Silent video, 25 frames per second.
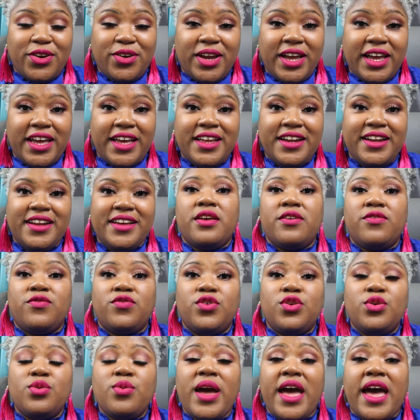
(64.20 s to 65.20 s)
your head. If
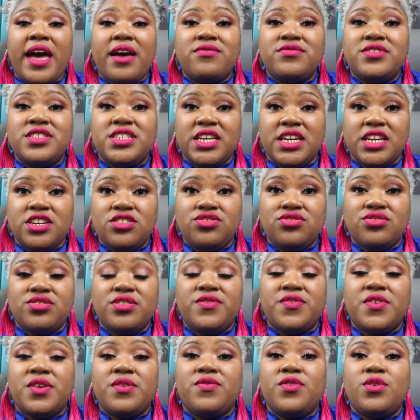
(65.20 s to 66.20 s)
you have
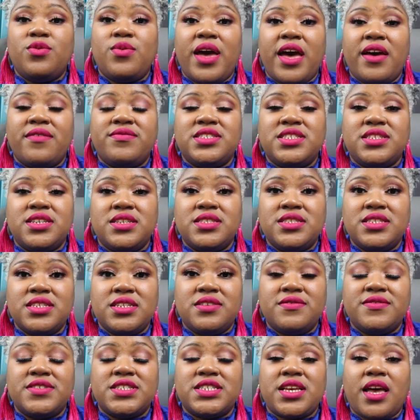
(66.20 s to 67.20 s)
dandruff, if you have
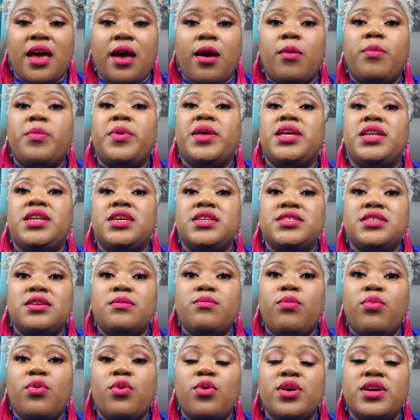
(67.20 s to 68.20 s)
sensitive scalp, it is
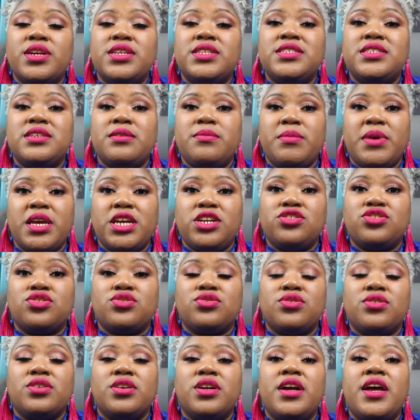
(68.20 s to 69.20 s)
important to make
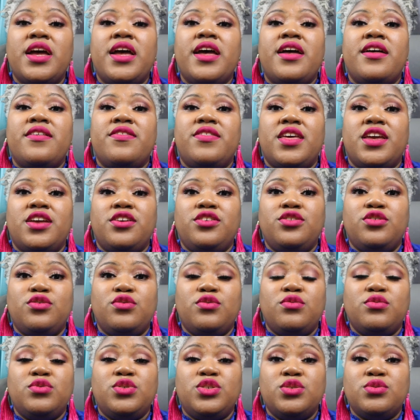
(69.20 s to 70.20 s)
sure that
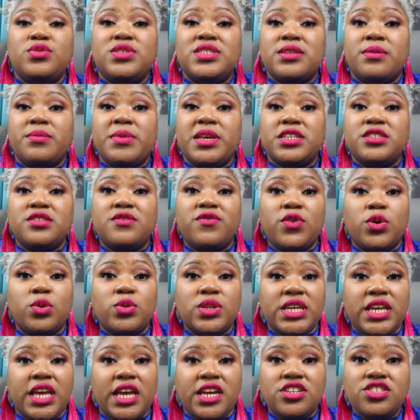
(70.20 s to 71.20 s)
you do some
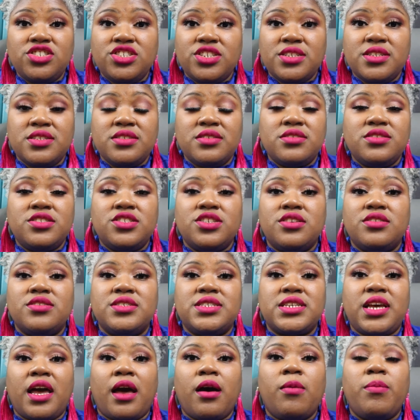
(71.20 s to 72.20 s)
exfoliation to your
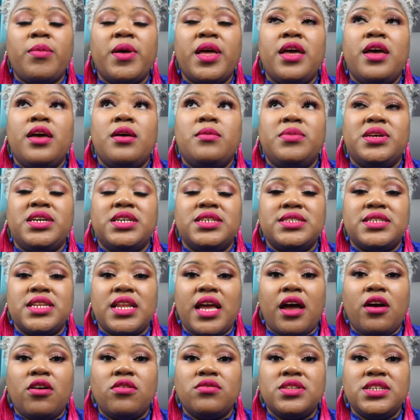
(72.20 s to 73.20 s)
scalp because
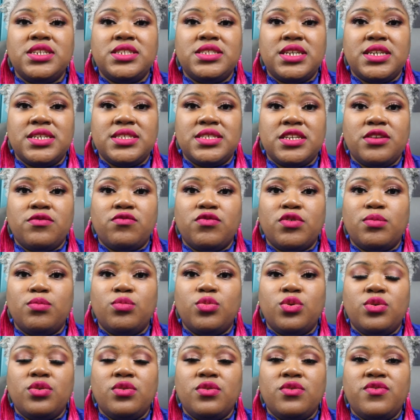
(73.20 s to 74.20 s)
not only does it
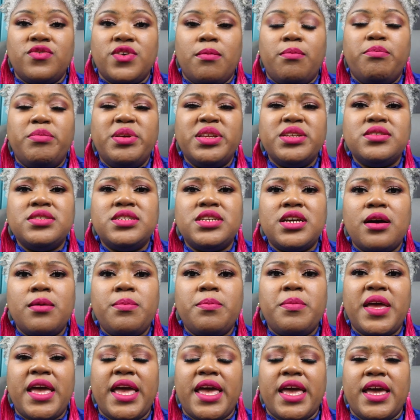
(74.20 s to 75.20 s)
remove
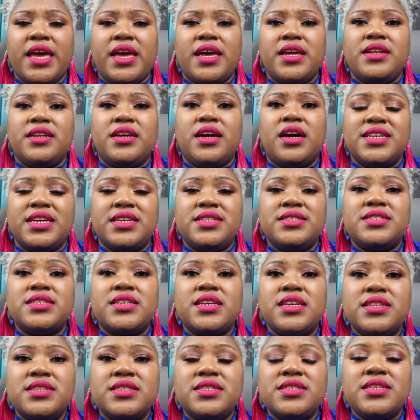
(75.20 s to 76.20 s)
buildup and dead
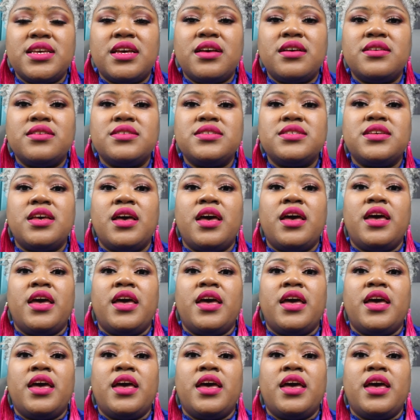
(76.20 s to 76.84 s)
skin cells,